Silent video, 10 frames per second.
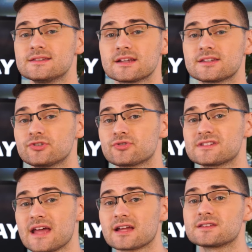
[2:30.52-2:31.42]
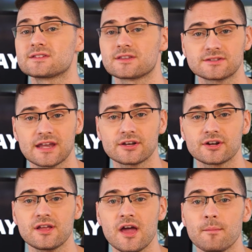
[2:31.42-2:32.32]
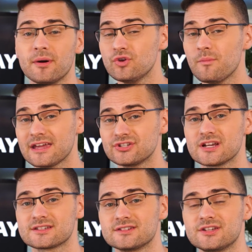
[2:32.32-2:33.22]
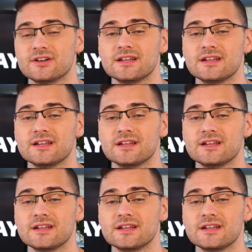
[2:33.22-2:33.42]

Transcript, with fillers: 600 seconds is the standard, but you may adjust it to your